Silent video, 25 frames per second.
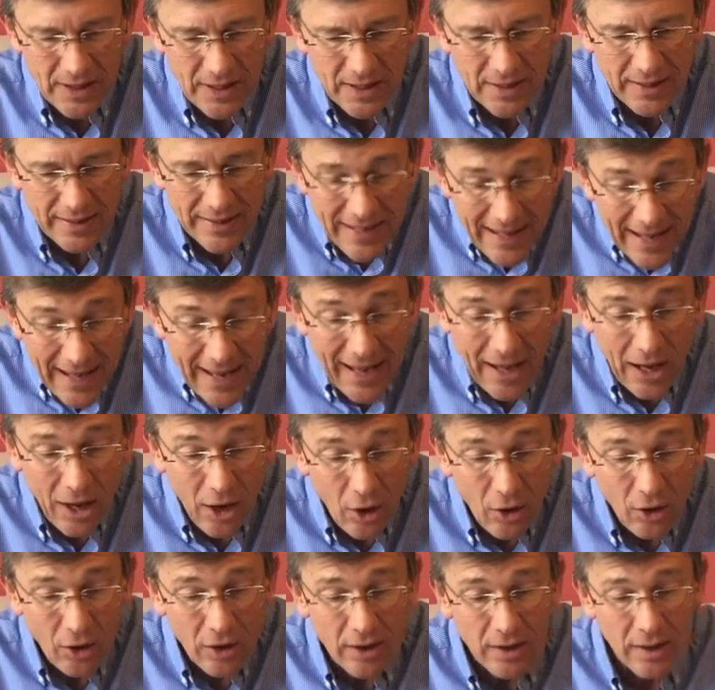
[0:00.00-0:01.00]

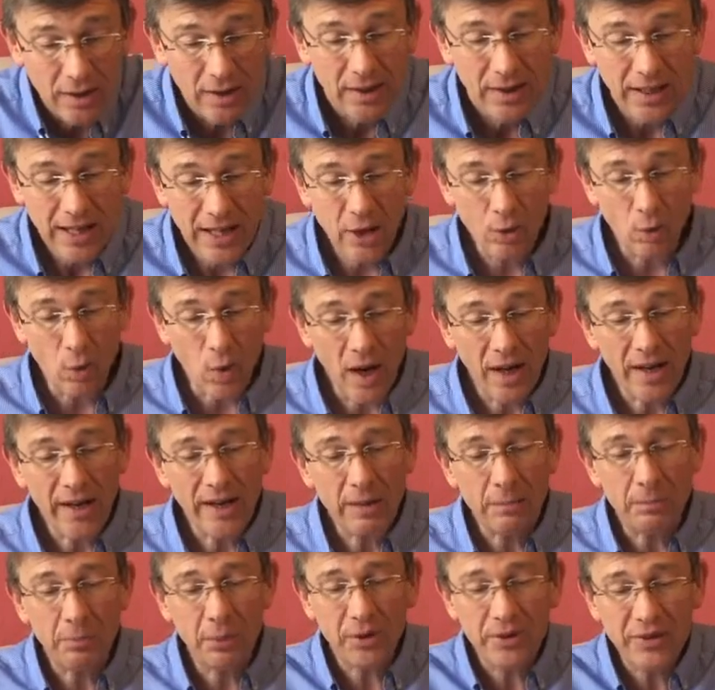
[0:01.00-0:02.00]
Now, he
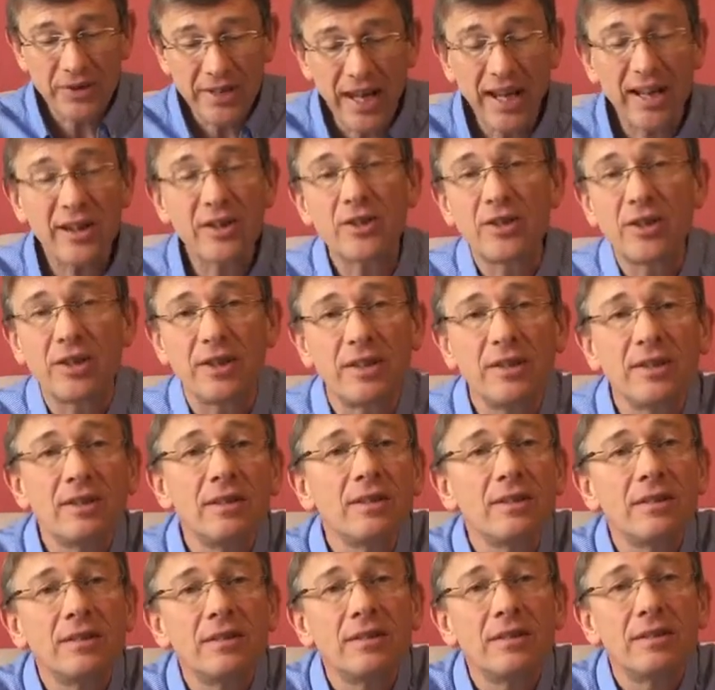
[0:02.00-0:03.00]
wanted protection
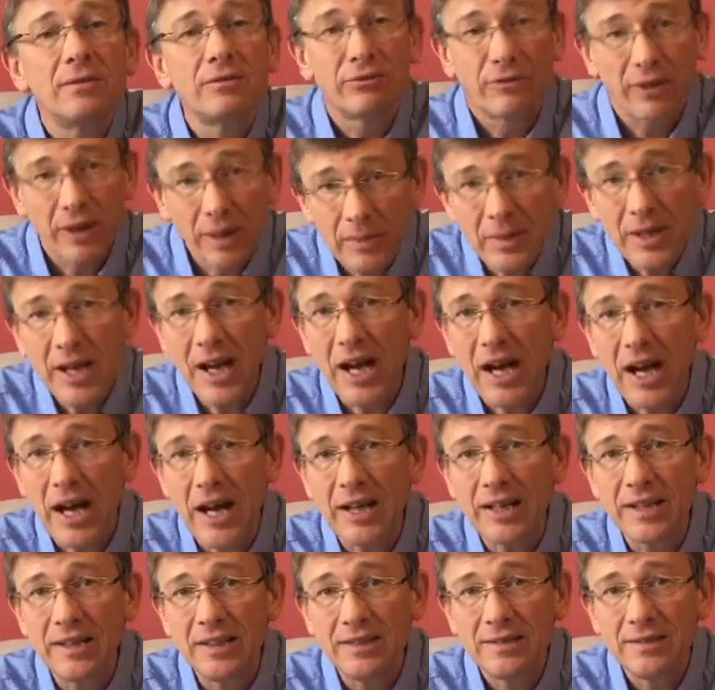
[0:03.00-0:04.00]
from
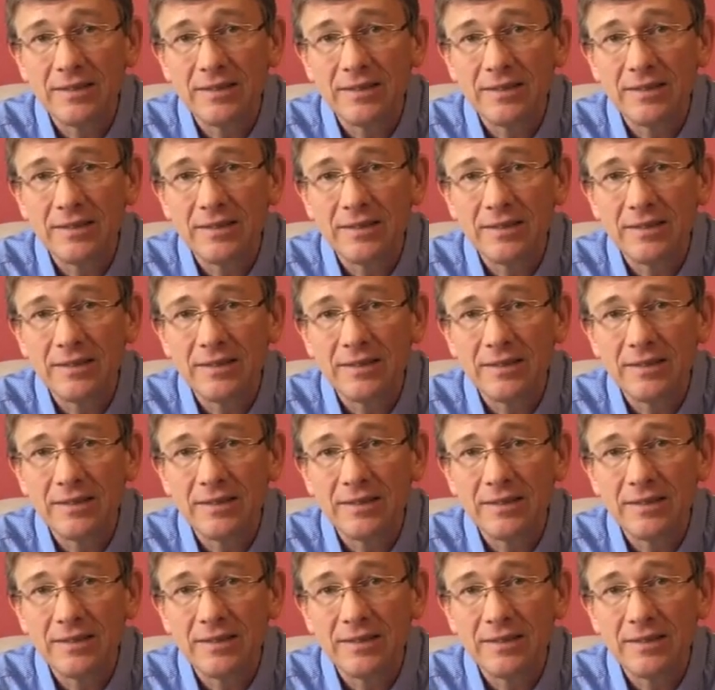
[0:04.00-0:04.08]
God